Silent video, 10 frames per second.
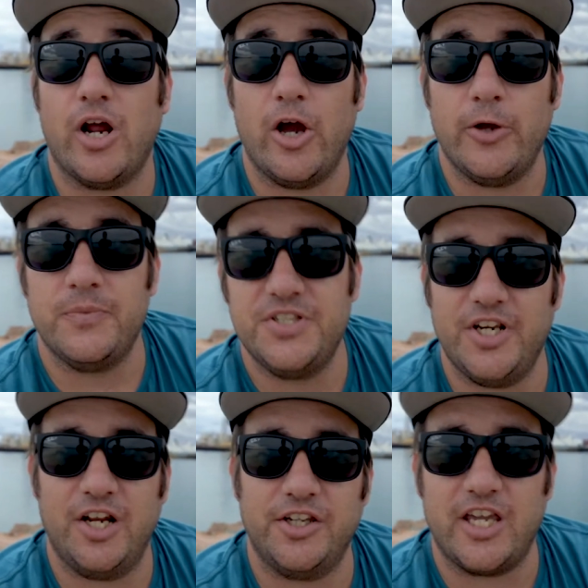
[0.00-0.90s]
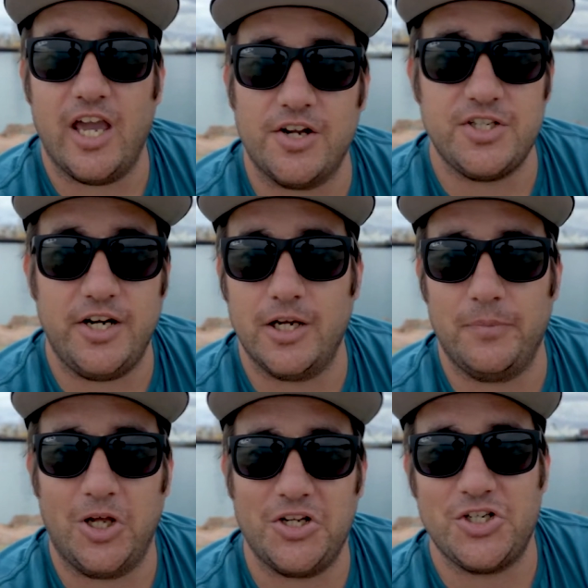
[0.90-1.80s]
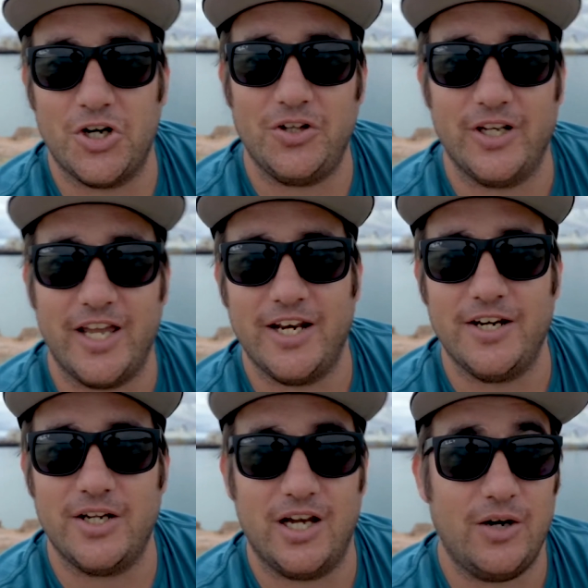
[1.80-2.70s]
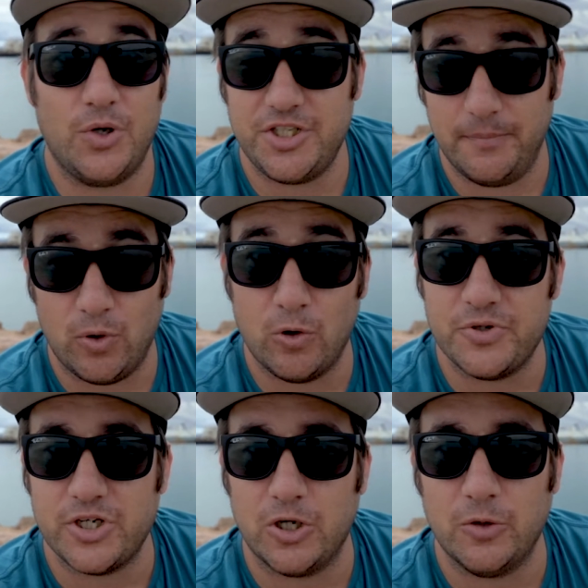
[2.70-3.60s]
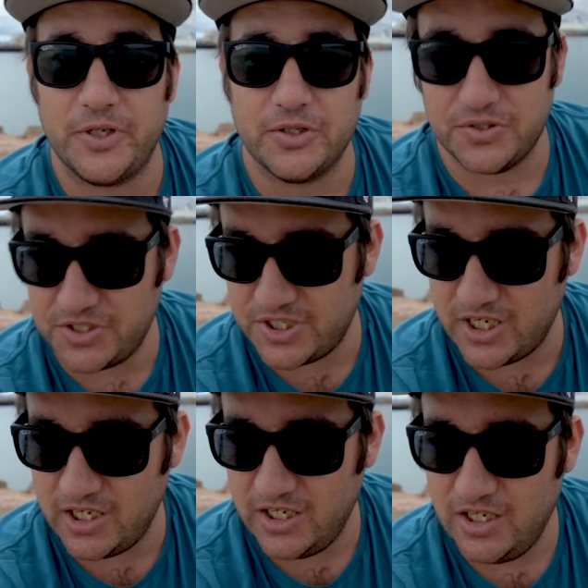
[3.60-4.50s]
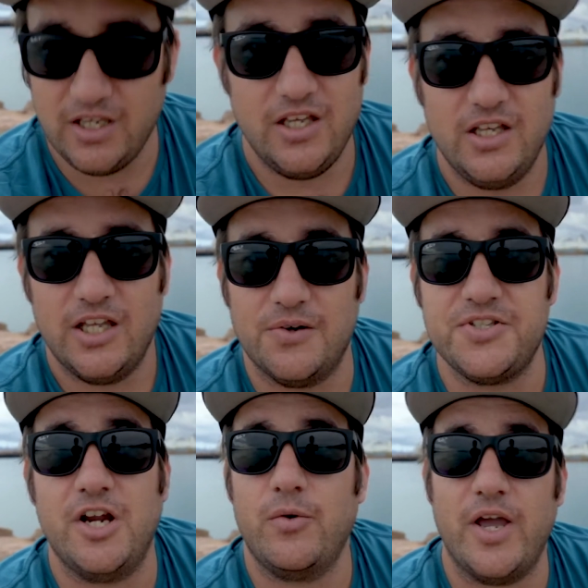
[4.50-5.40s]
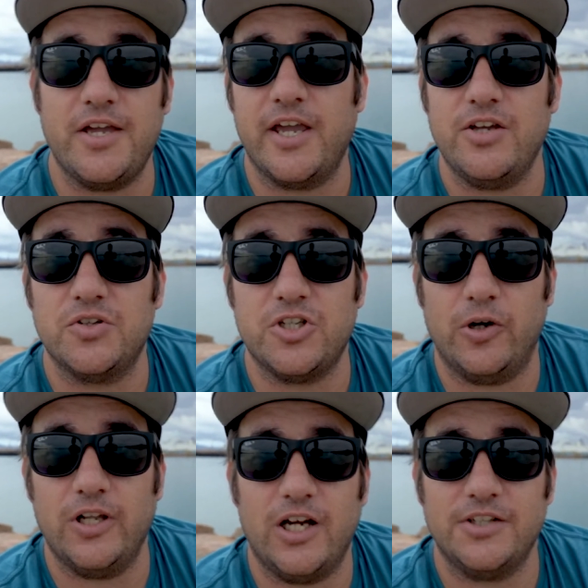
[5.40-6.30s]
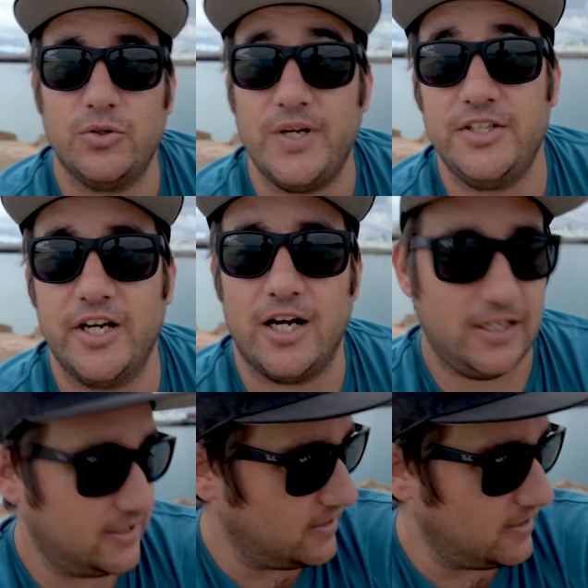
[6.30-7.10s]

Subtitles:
at home sitting on the couch eating a block of chocolate and watching Paw Patrol because that was the only way you could get your toddler to eat dinner.